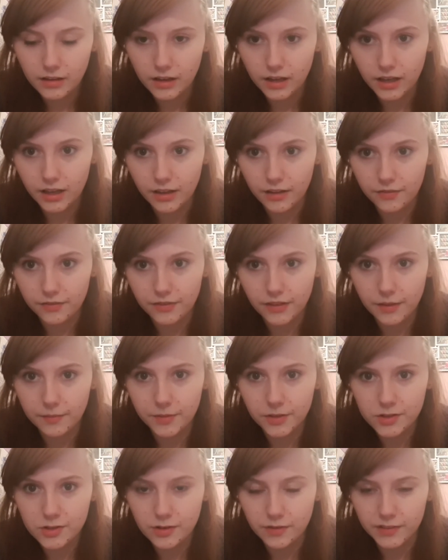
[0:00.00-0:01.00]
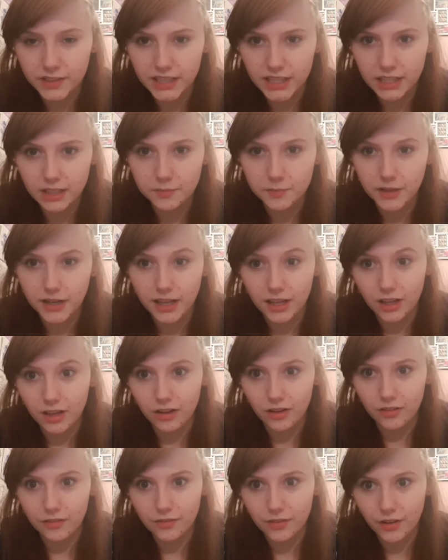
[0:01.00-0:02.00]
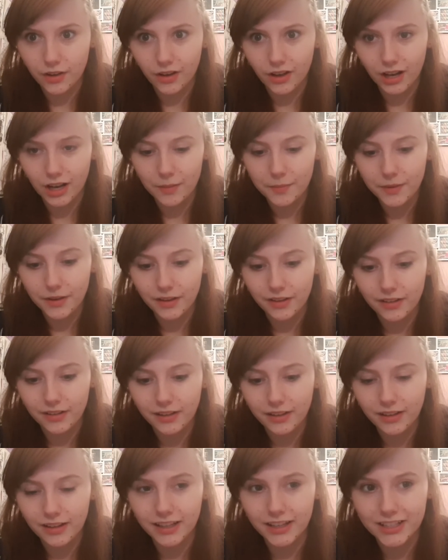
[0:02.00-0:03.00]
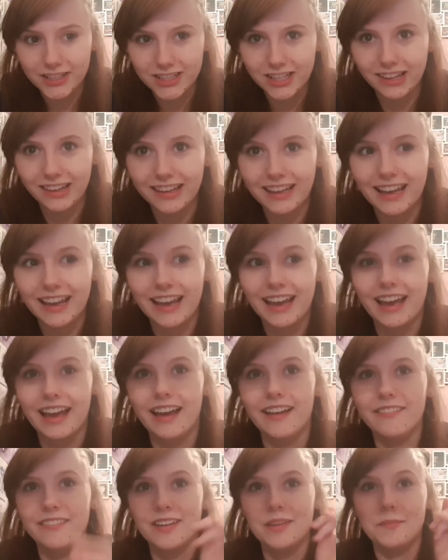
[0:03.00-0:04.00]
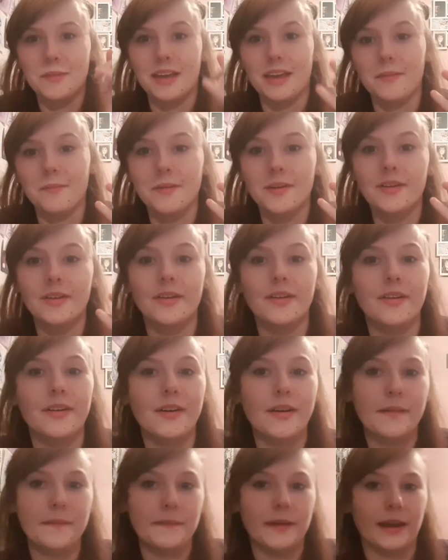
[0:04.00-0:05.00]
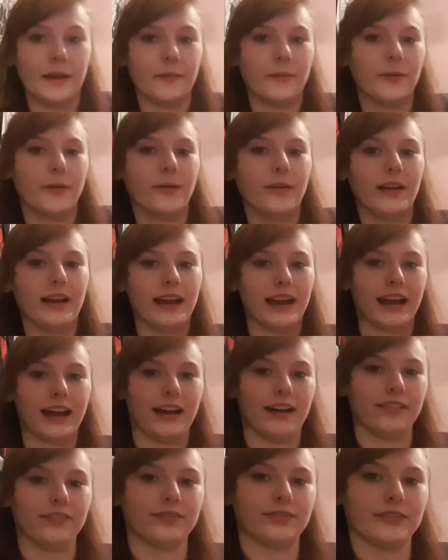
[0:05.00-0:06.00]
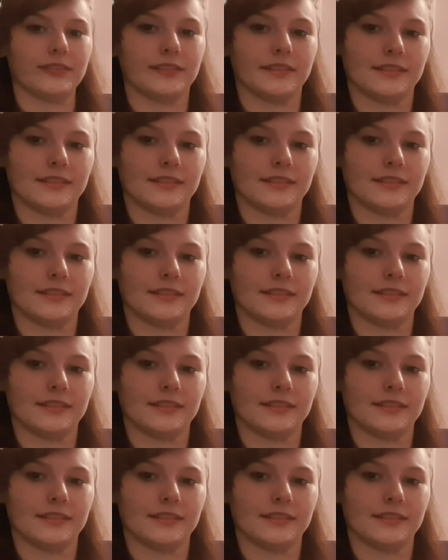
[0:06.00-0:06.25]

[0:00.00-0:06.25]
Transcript: I'm not sure if I said this, but I love the colour pink. Like, literally, I have a pink mirror, pink wall, I have